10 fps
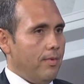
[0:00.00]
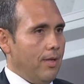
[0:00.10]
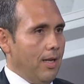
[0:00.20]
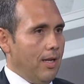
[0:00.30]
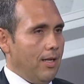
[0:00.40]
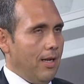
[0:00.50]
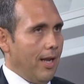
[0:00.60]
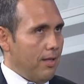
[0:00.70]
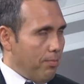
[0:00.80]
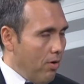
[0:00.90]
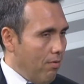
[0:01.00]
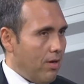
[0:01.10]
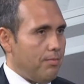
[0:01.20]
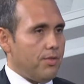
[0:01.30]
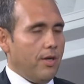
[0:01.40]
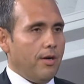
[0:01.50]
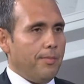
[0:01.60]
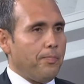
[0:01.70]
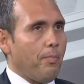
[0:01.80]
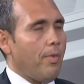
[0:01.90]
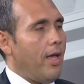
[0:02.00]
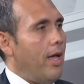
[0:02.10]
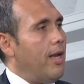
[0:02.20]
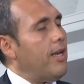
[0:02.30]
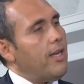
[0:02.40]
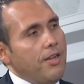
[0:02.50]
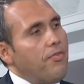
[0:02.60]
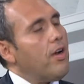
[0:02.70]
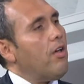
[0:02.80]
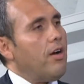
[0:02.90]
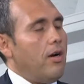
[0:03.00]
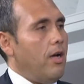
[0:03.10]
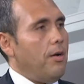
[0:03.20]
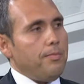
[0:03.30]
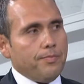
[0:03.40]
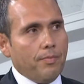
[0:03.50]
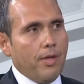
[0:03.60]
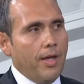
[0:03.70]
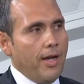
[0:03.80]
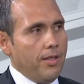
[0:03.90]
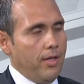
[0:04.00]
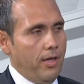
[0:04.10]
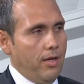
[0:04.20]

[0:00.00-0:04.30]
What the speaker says: lead problems, and different other health